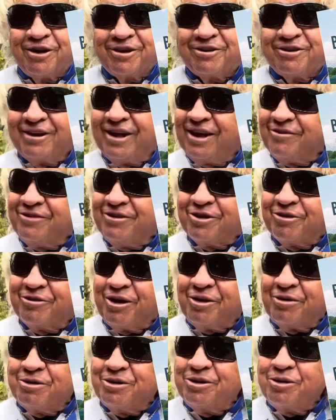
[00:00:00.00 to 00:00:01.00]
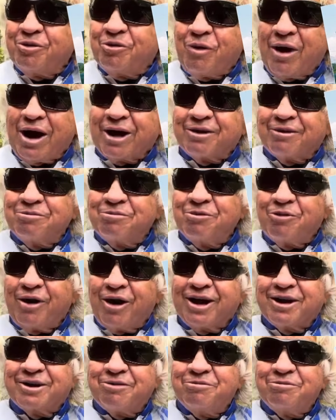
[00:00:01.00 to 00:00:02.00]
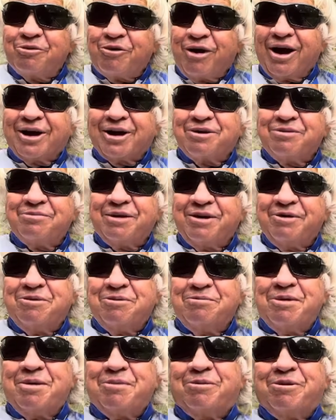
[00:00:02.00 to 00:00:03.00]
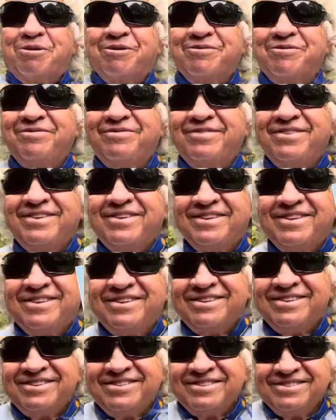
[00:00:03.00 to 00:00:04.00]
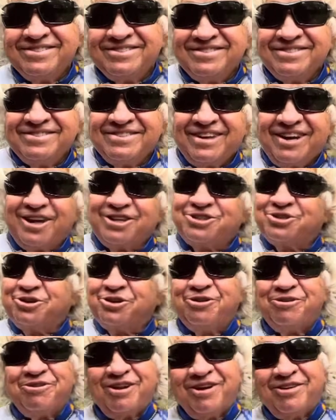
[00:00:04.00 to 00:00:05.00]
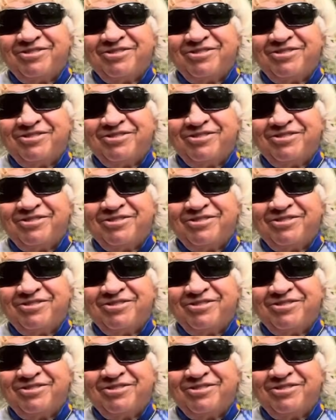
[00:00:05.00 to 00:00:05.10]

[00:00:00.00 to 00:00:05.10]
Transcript: out there and have you a great one. Whack them, whack them, whack them. And remember, I sure do love